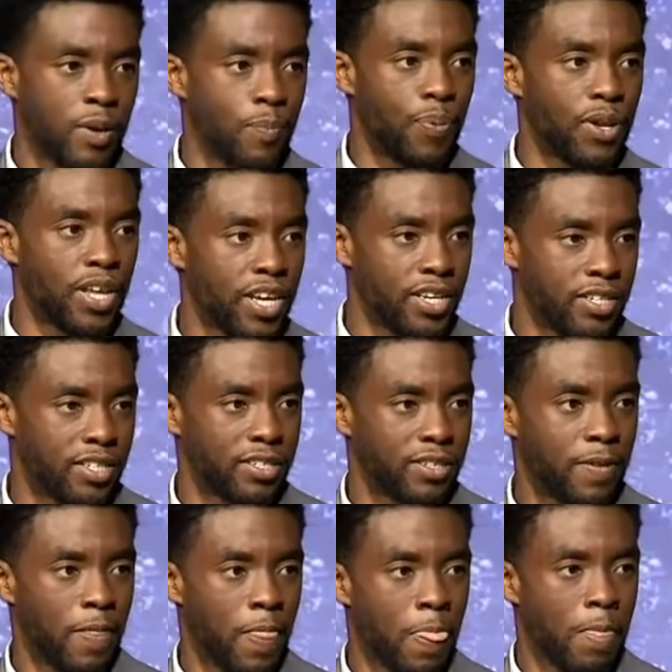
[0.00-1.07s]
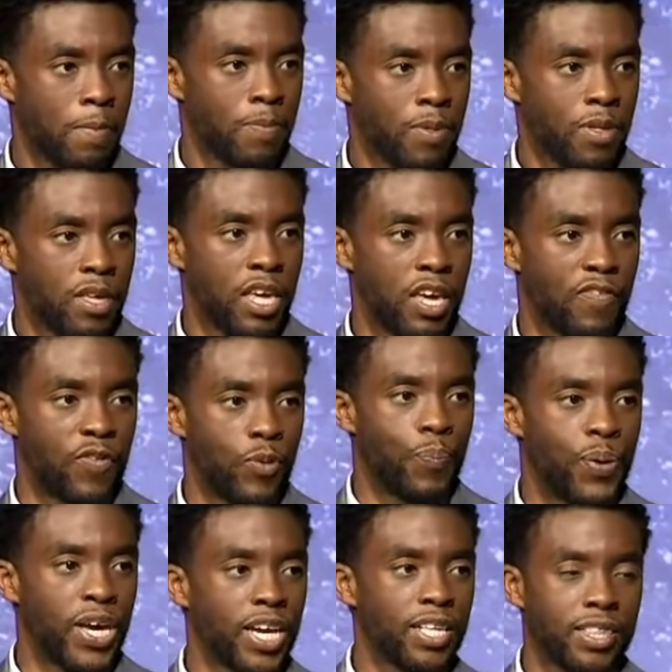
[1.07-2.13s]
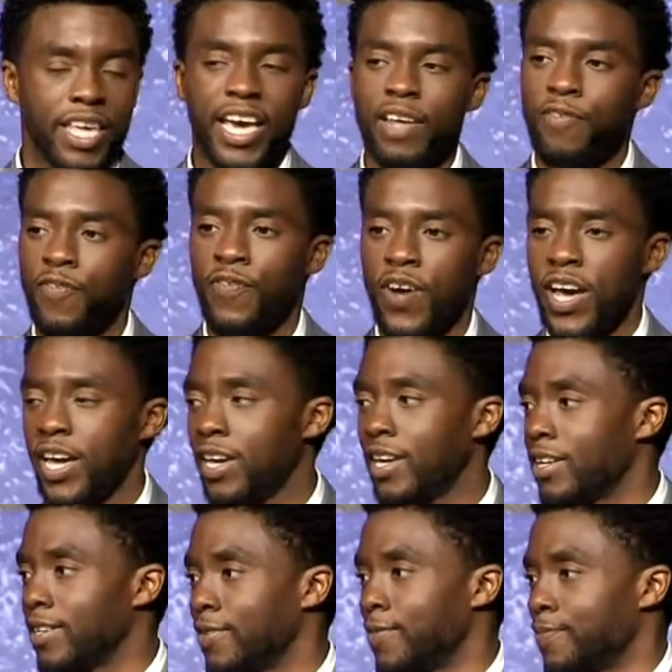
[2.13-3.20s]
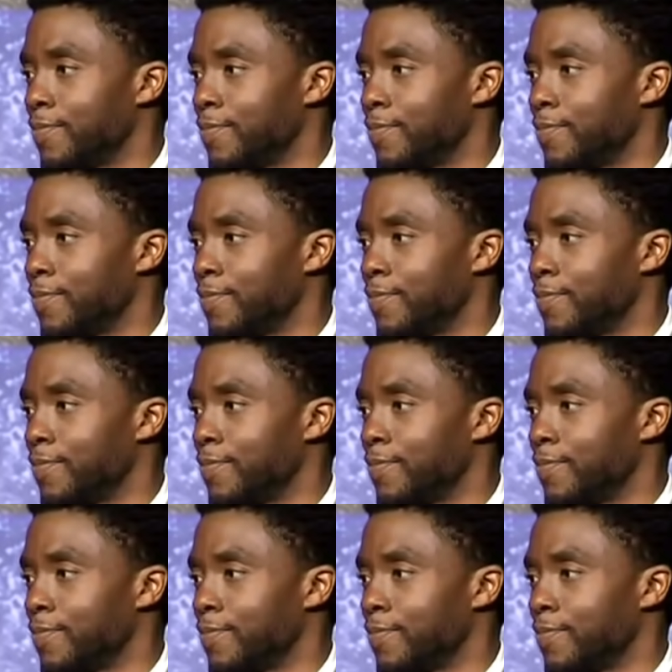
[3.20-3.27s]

in place, if you pick that fight,